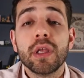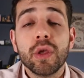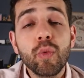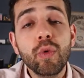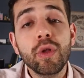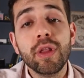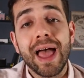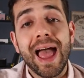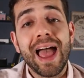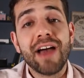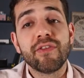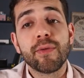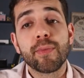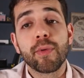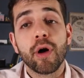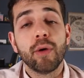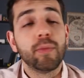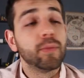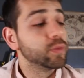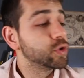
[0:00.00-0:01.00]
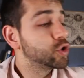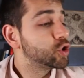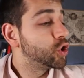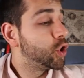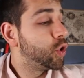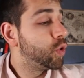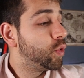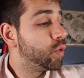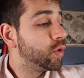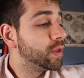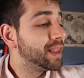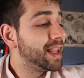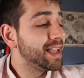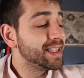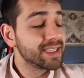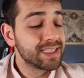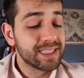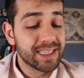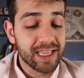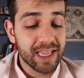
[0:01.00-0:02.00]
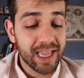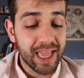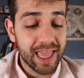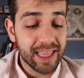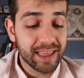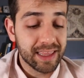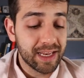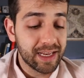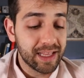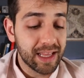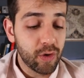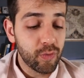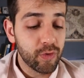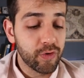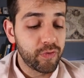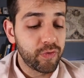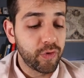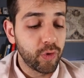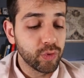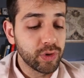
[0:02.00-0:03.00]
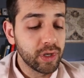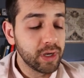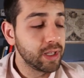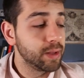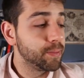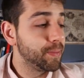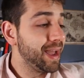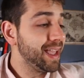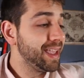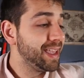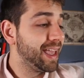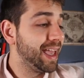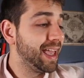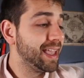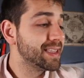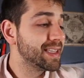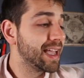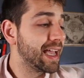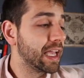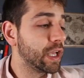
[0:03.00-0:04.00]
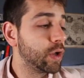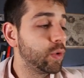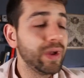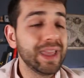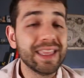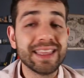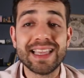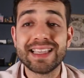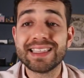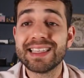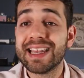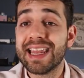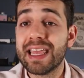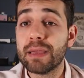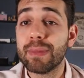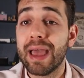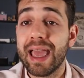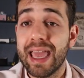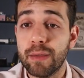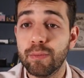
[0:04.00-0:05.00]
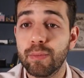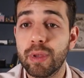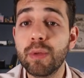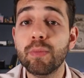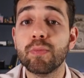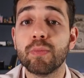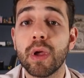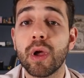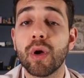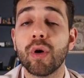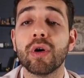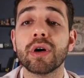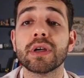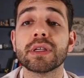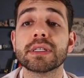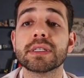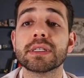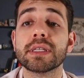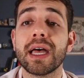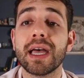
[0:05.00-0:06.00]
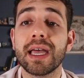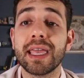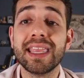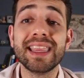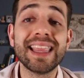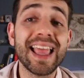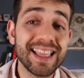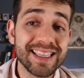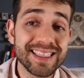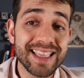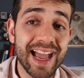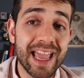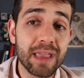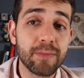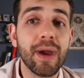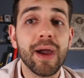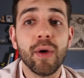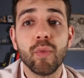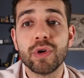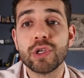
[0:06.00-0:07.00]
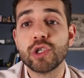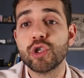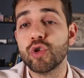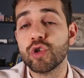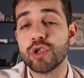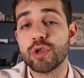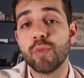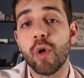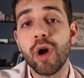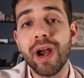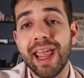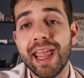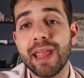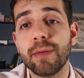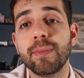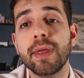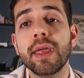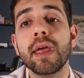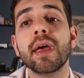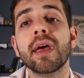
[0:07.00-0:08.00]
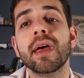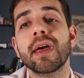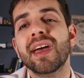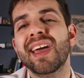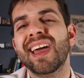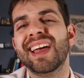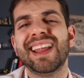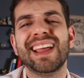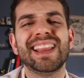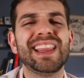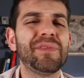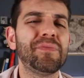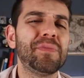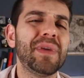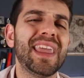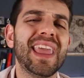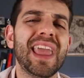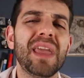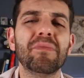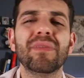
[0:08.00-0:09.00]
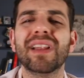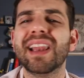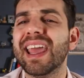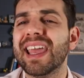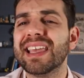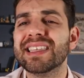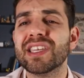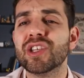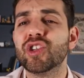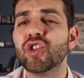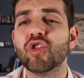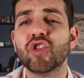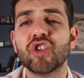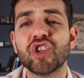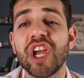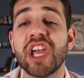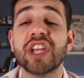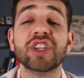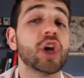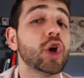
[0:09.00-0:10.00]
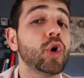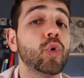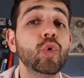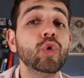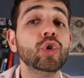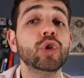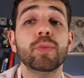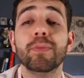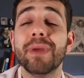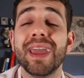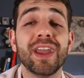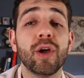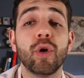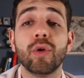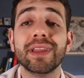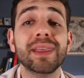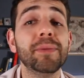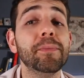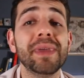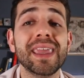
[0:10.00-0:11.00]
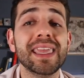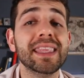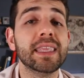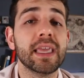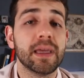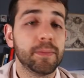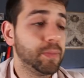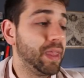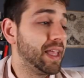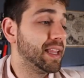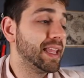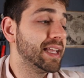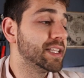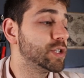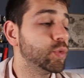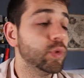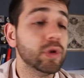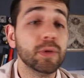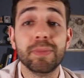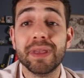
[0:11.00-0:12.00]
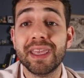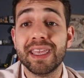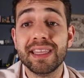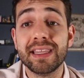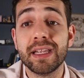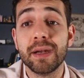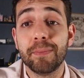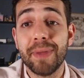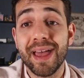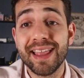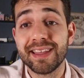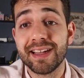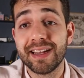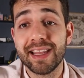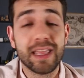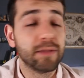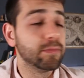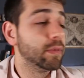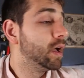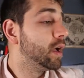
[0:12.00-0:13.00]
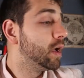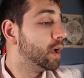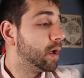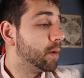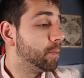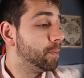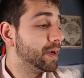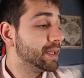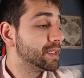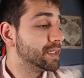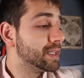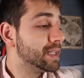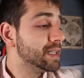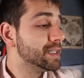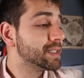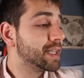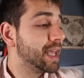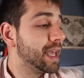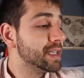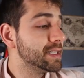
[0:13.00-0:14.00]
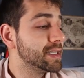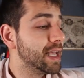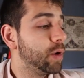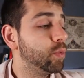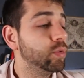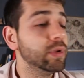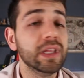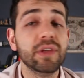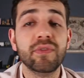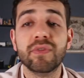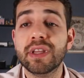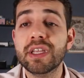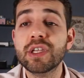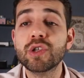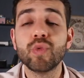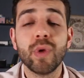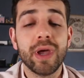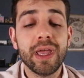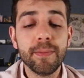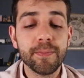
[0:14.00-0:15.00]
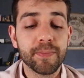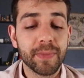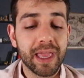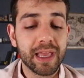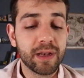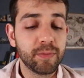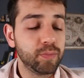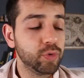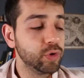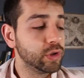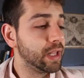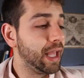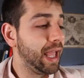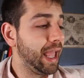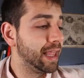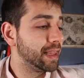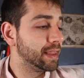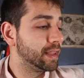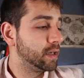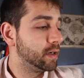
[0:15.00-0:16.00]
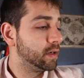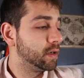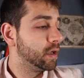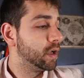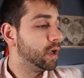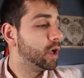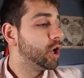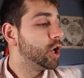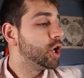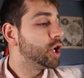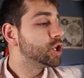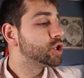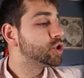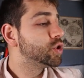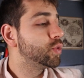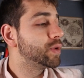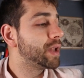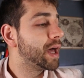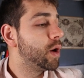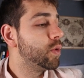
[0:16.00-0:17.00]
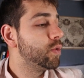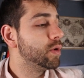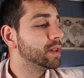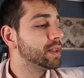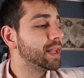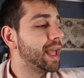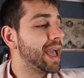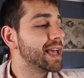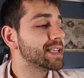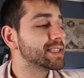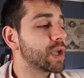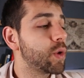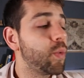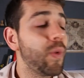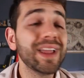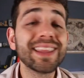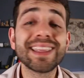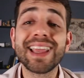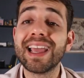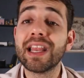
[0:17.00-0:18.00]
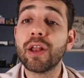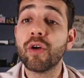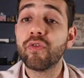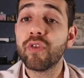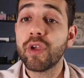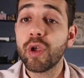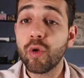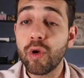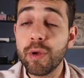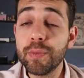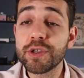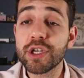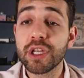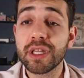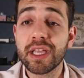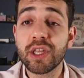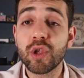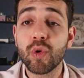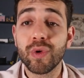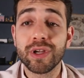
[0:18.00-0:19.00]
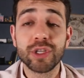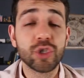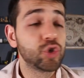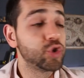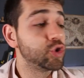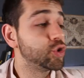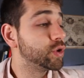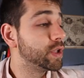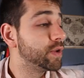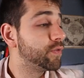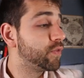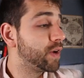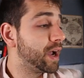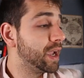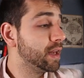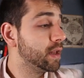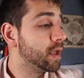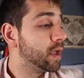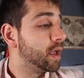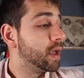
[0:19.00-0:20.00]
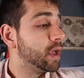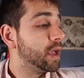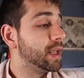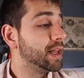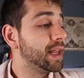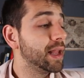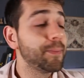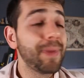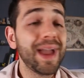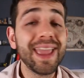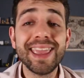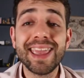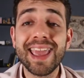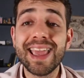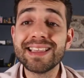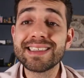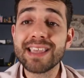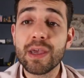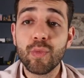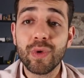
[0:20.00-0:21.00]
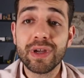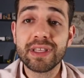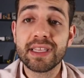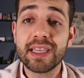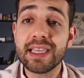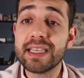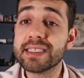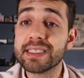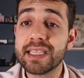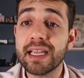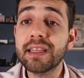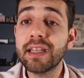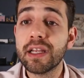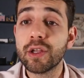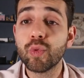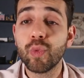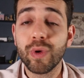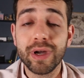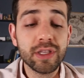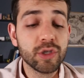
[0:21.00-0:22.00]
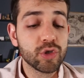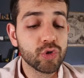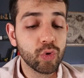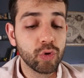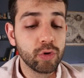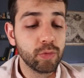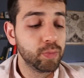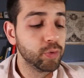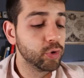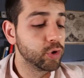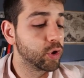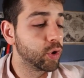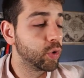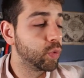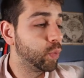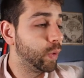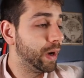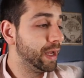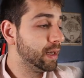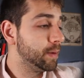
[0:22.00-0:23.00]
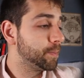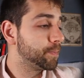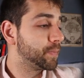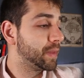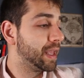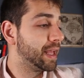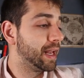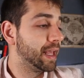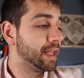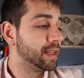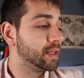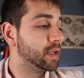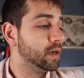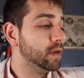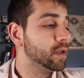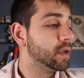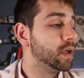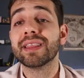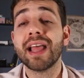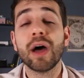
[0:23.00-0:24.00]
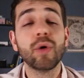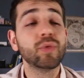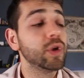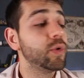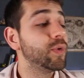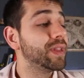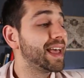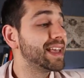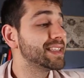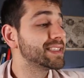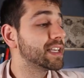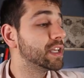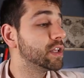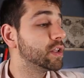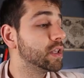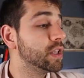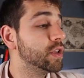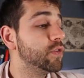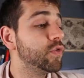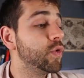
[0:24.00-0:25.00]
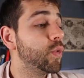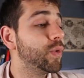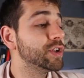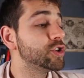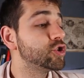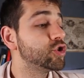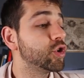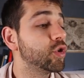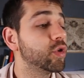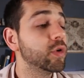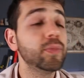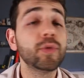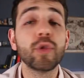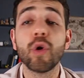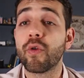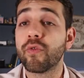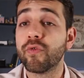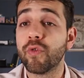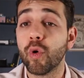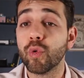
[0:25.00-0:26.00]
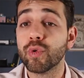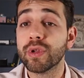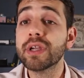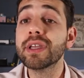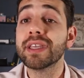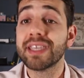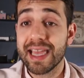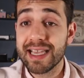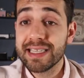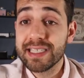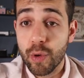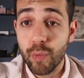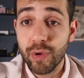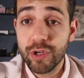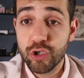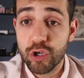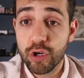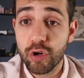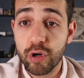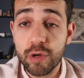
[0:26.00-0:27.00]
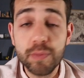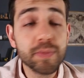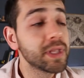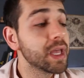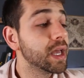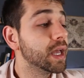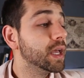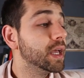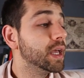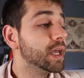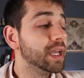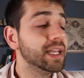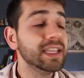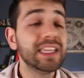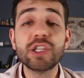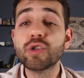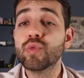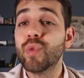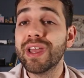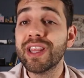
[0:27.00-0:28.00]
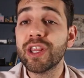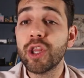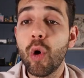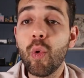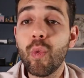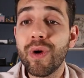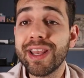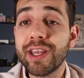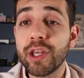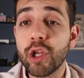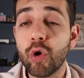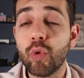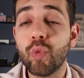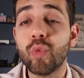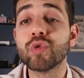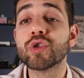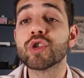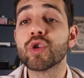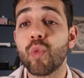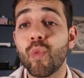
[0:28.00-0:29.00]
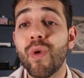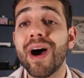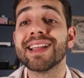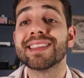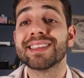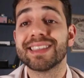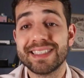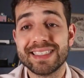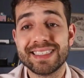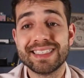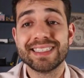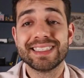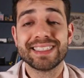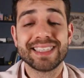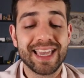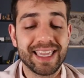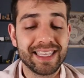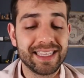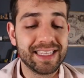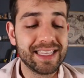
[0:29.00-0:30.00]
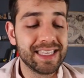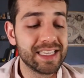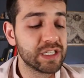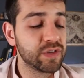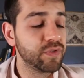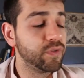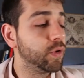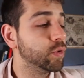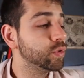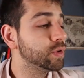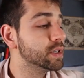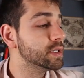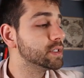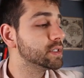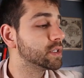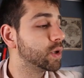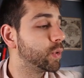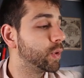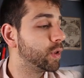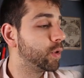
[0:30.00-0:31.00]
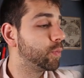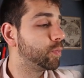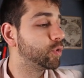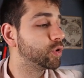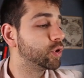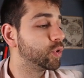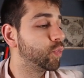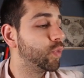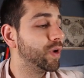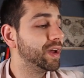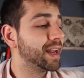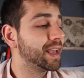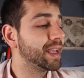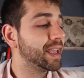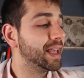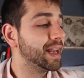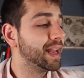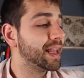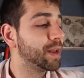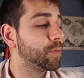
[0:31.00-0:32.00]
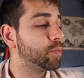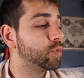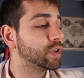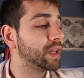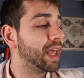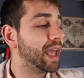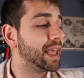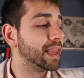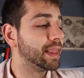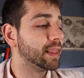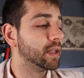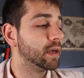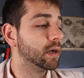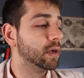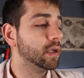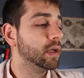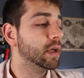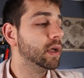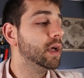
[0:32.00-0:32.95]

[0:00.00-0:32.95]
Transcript: you will have a problem. So let's enter in our folder. In my case, I create as a name Ambi because in that time I was using more Ambi, and that it became lazy to change. I could make only media, and that will be either better name. But in this case, I will leave this way and put enter. So now they ask what kind of encryption that you want to define. In my case, I want the standard one, so I'll put one and enter. Now they will ask if you want to encrypt your folder. Yes, I want to encrypt. In this way, no one knows what is inside this folder, so I'll put one again and put enter.